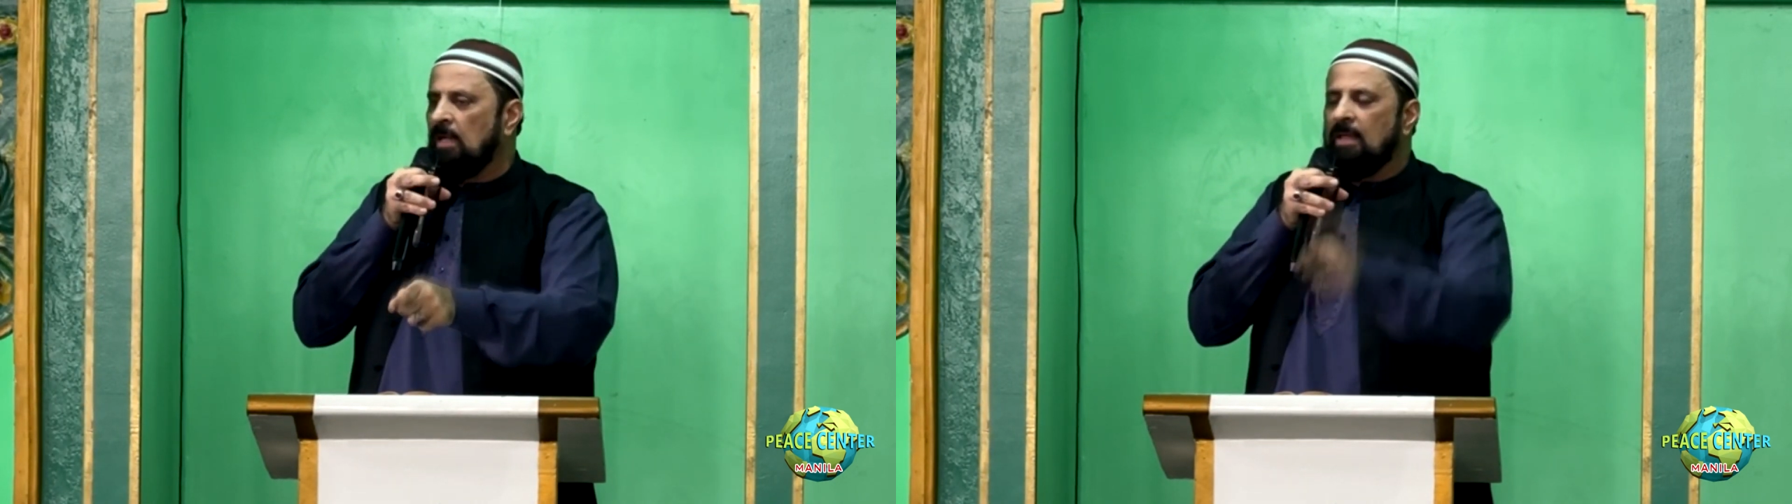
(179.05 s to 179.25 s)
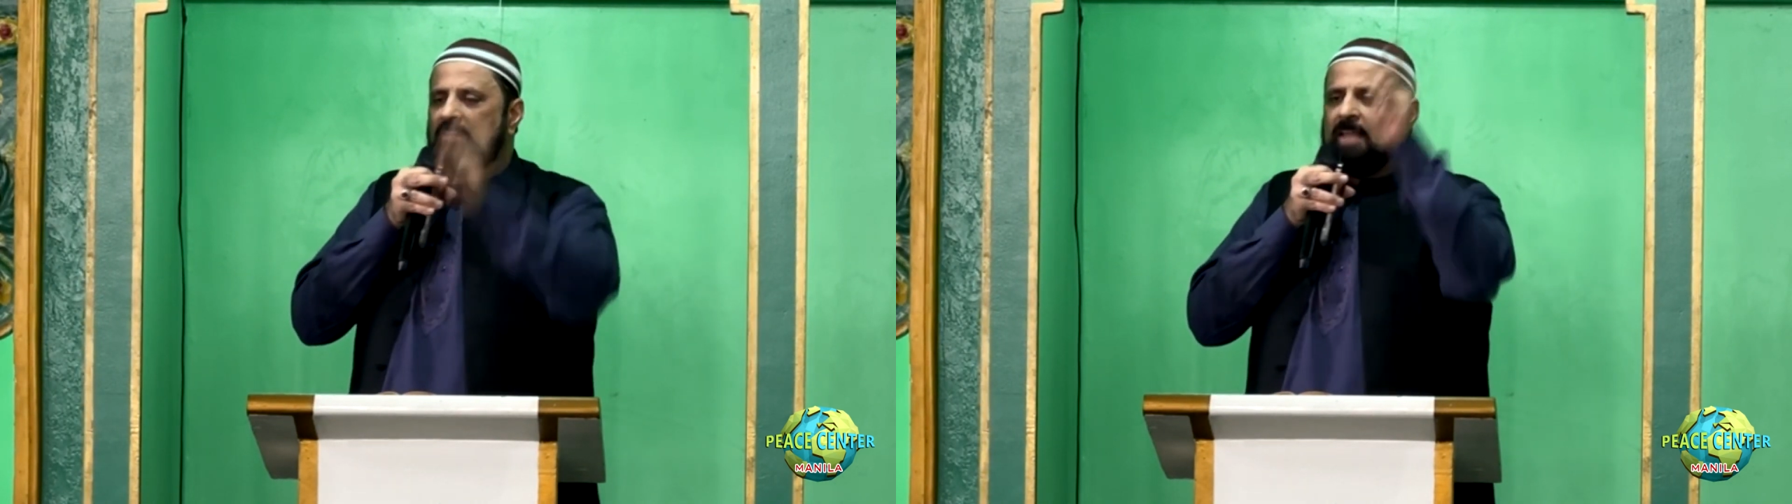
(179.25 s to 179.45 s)

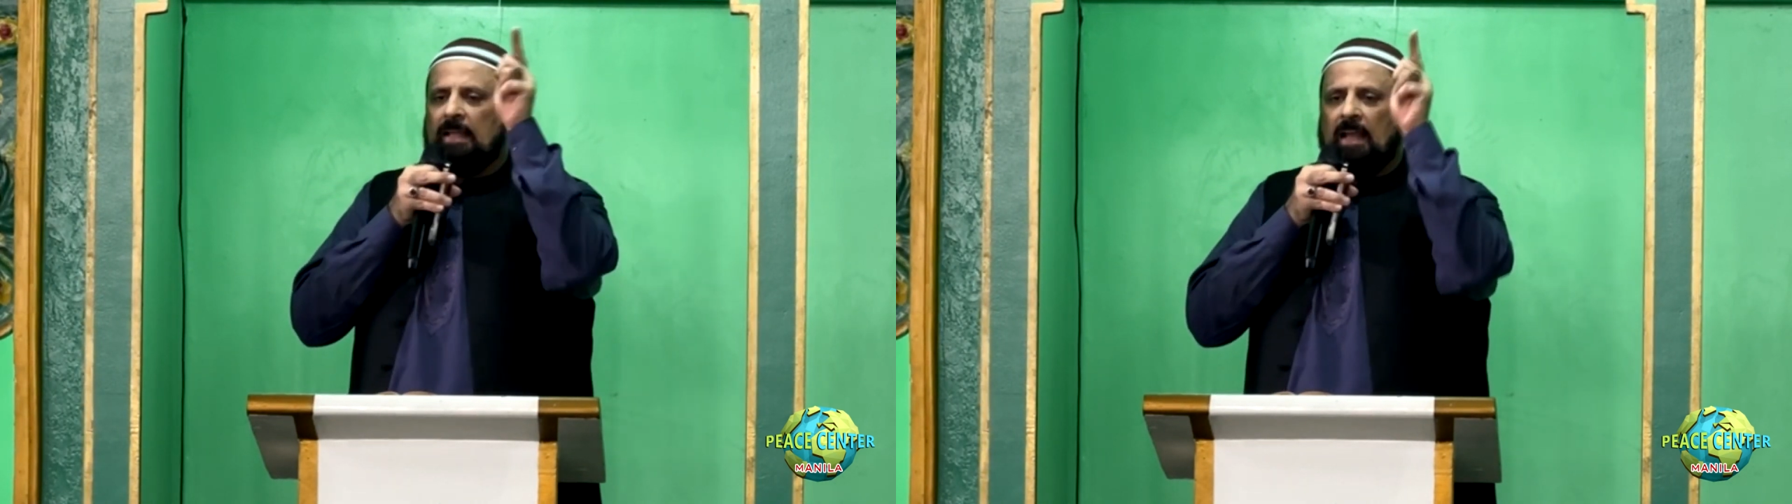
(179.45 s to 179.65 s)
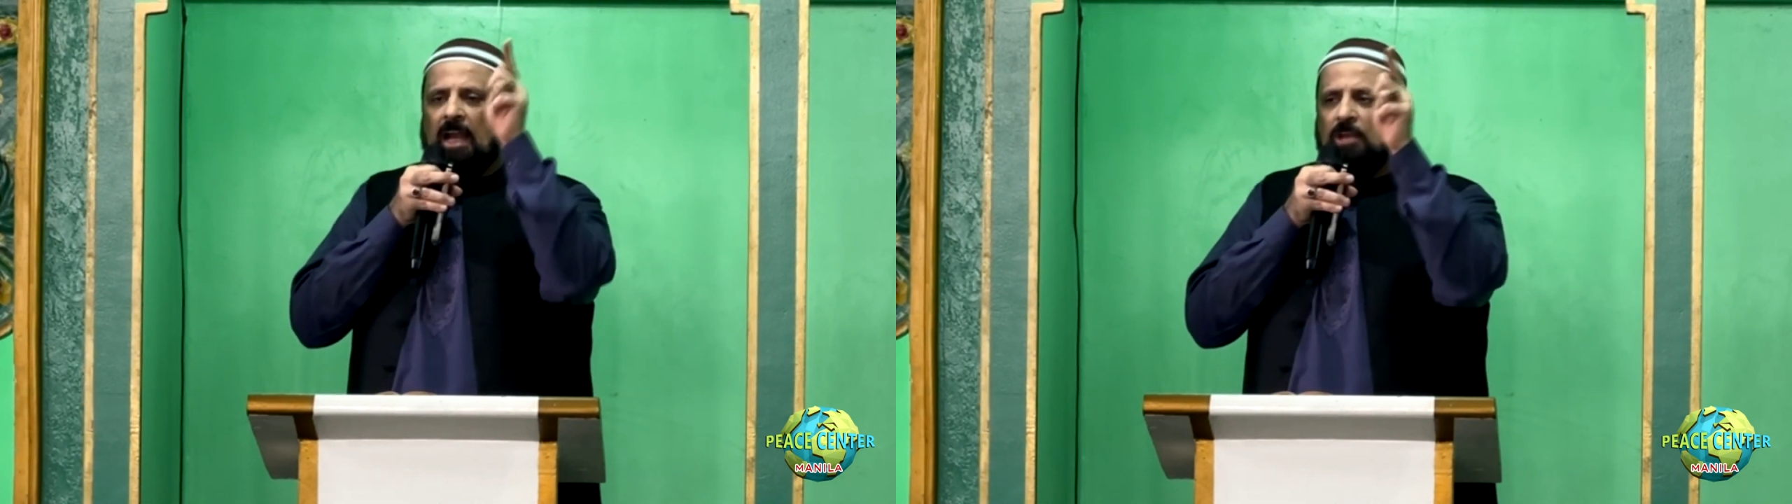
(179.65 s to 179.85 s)
That's
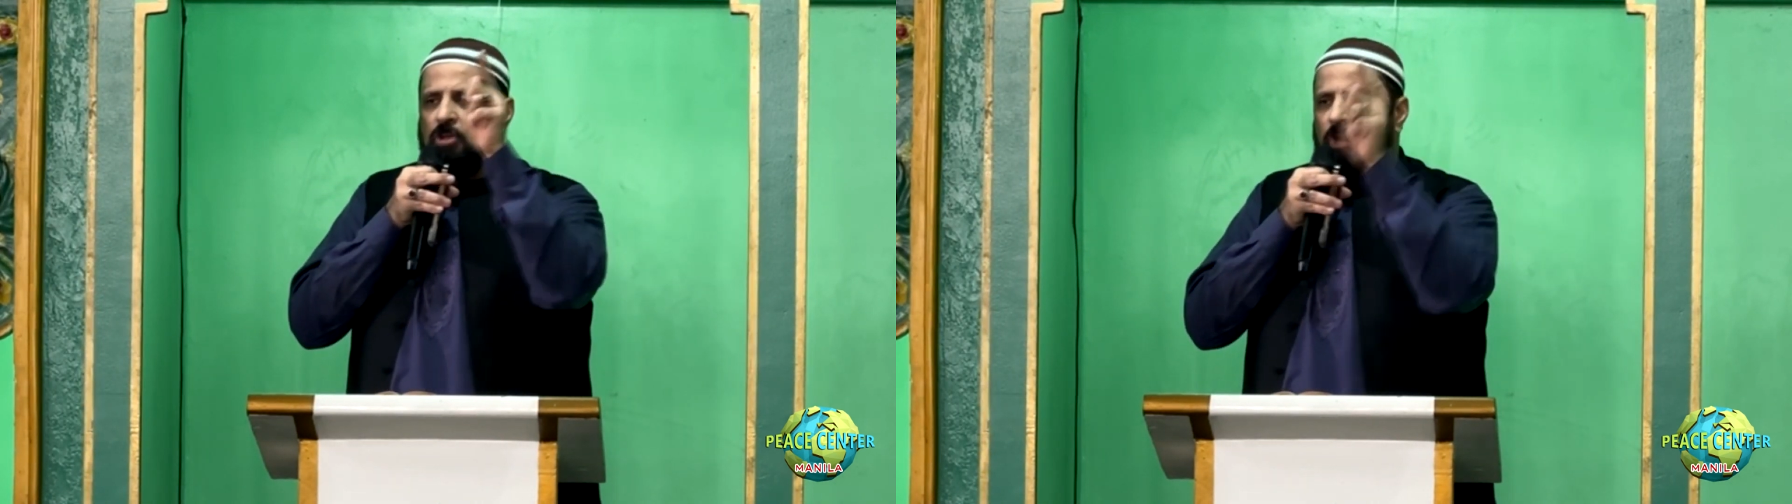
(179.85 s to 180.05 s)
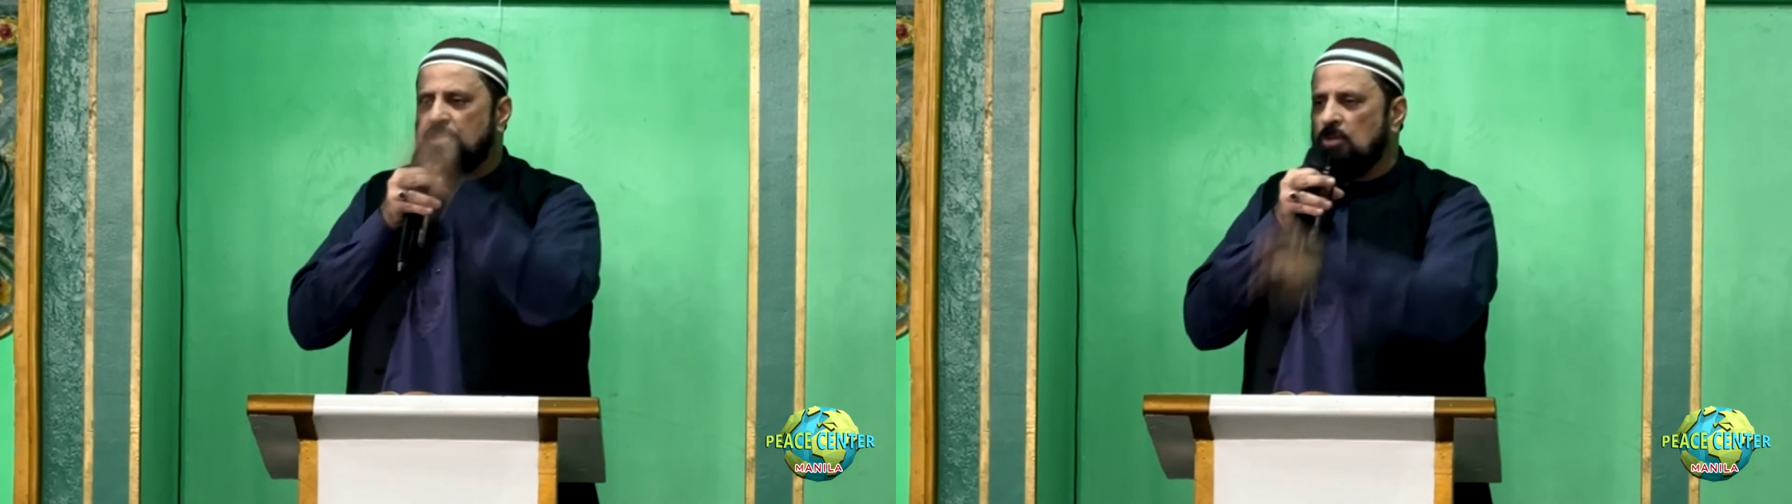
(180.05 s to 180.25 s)
not the
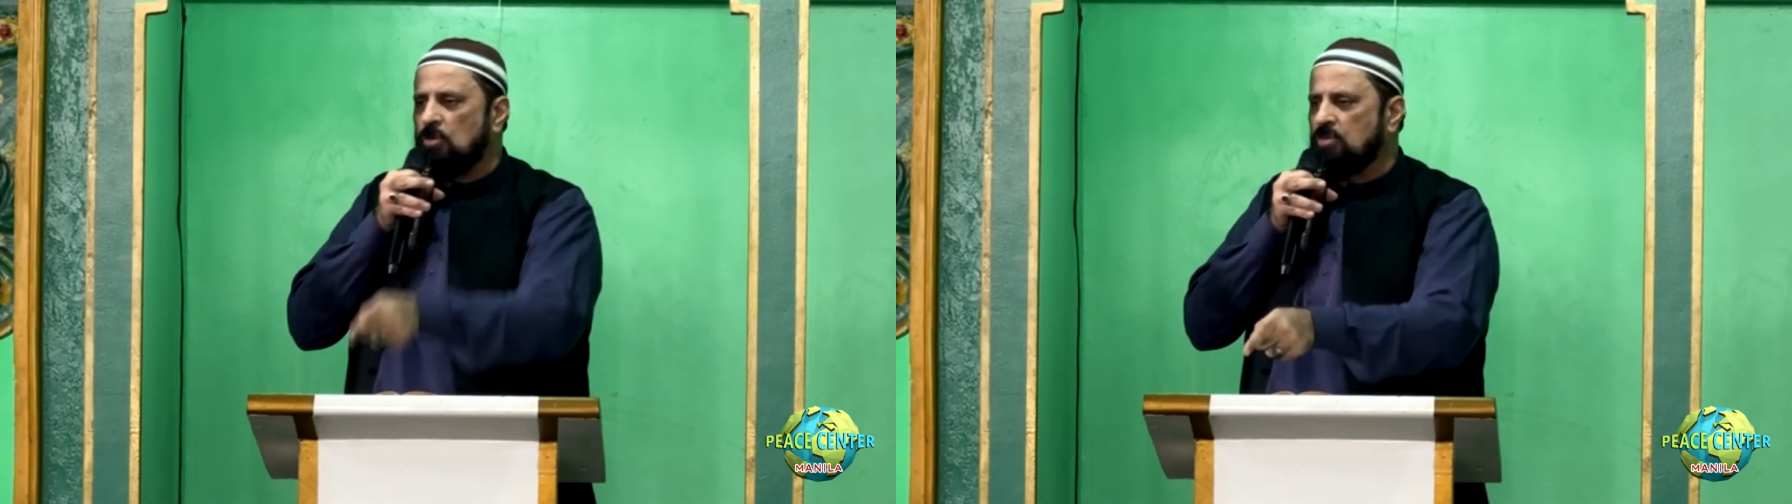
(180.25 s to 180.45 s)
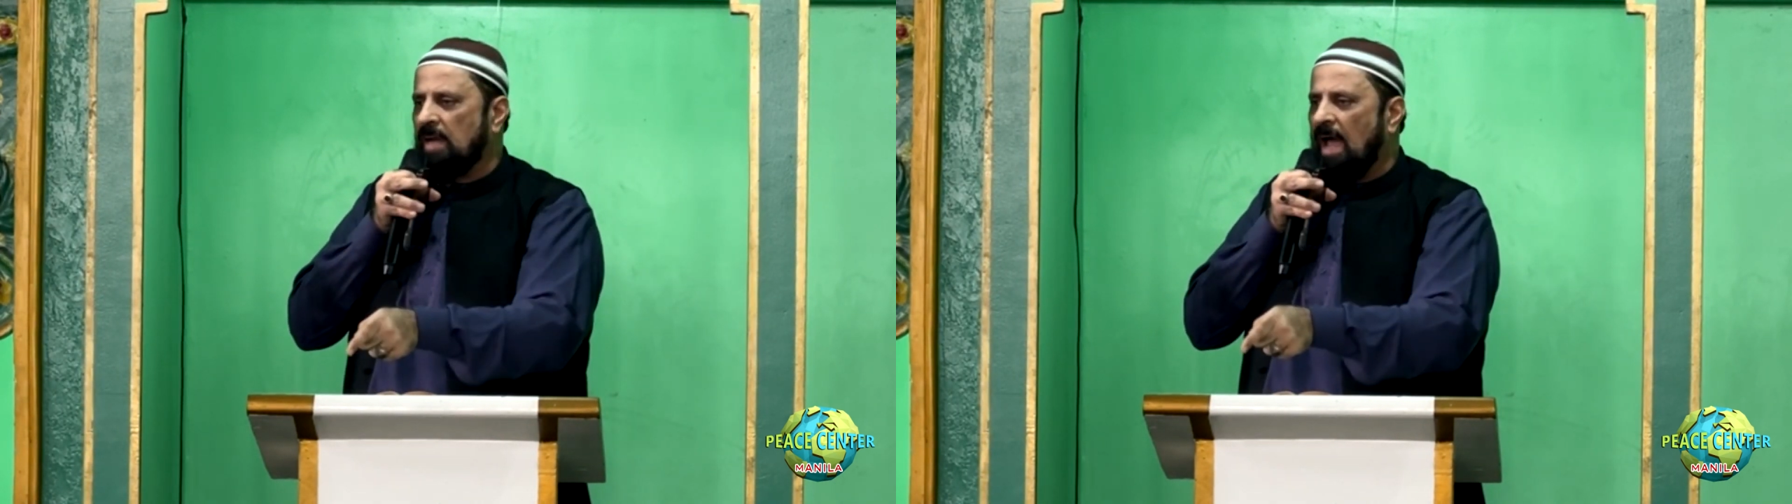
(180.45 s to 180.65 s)
religion of
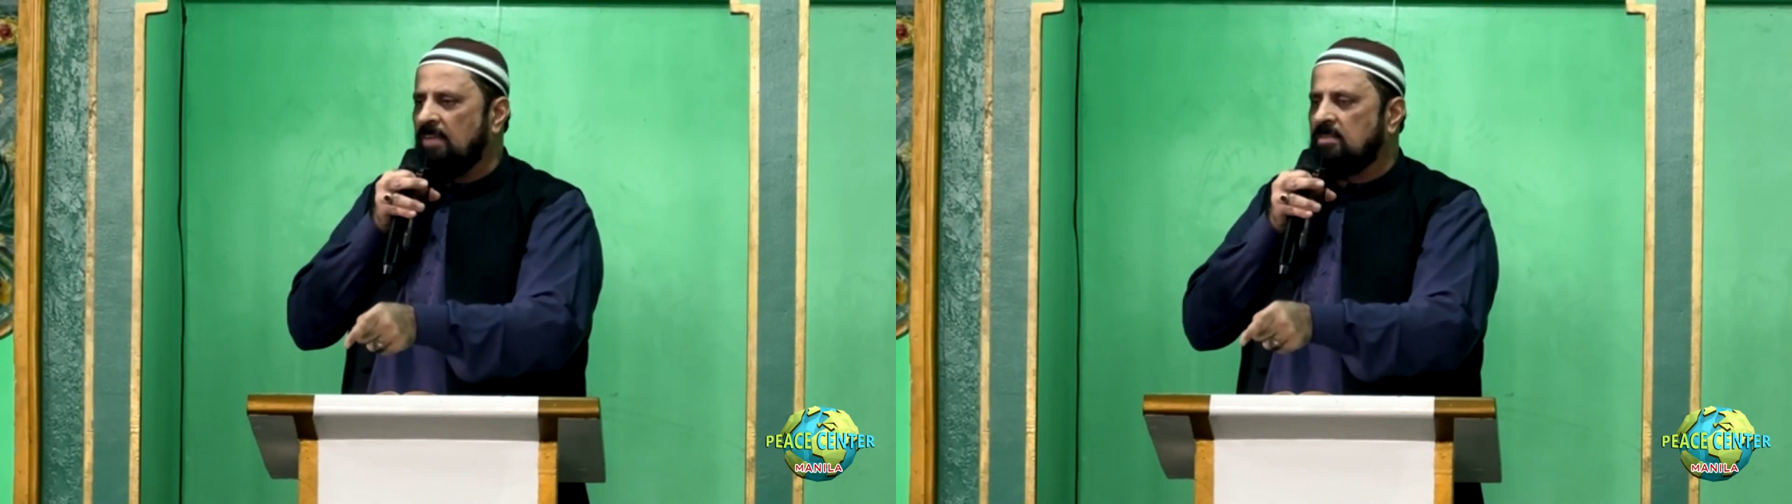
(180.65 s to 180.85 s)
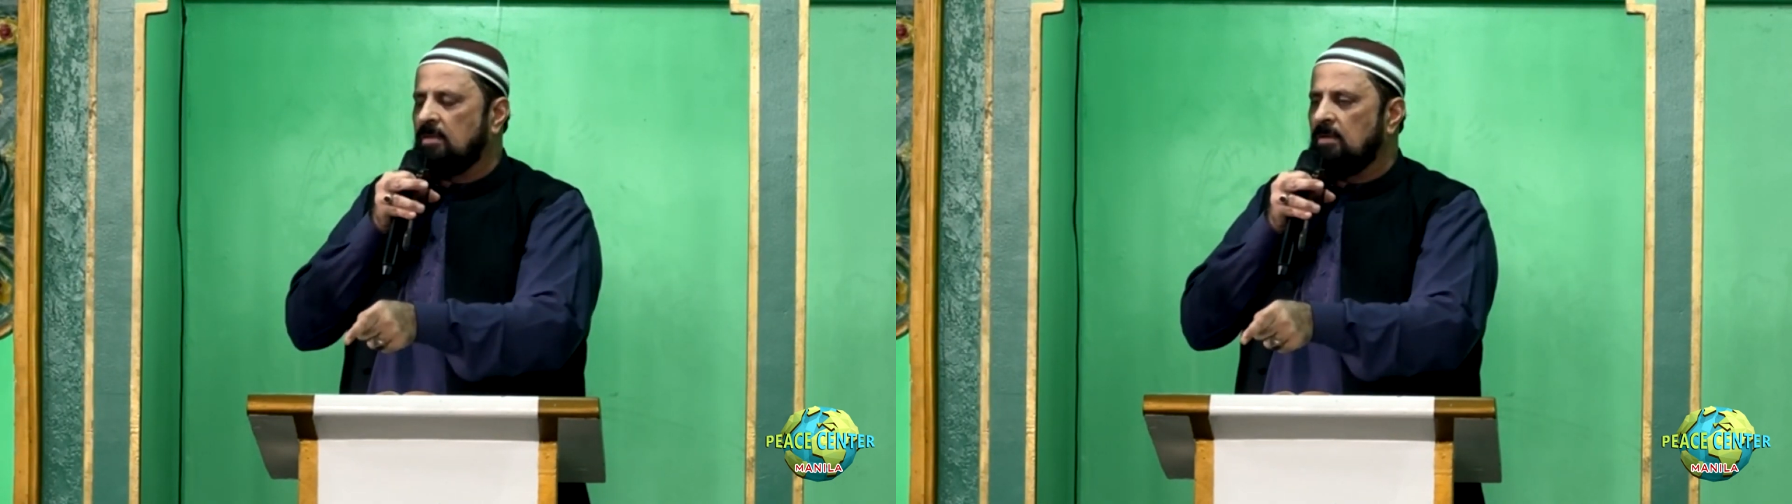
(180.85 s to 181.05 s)
Jesus
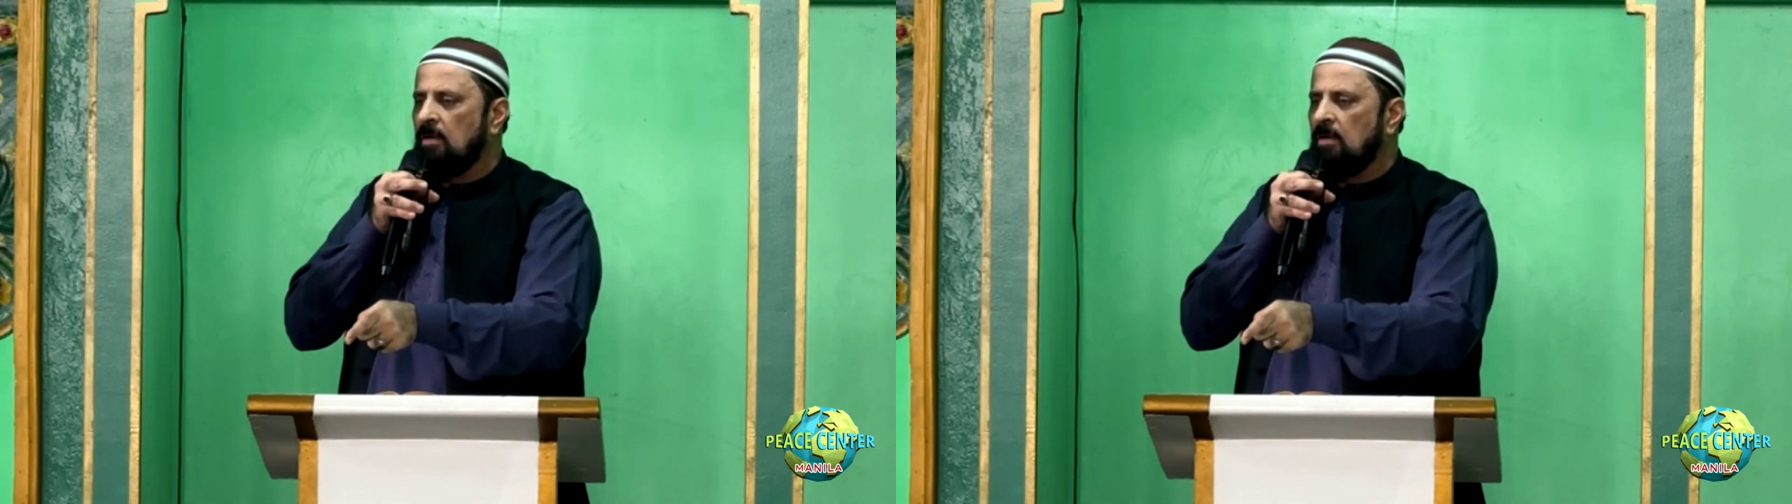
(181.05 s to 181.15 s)
Christ,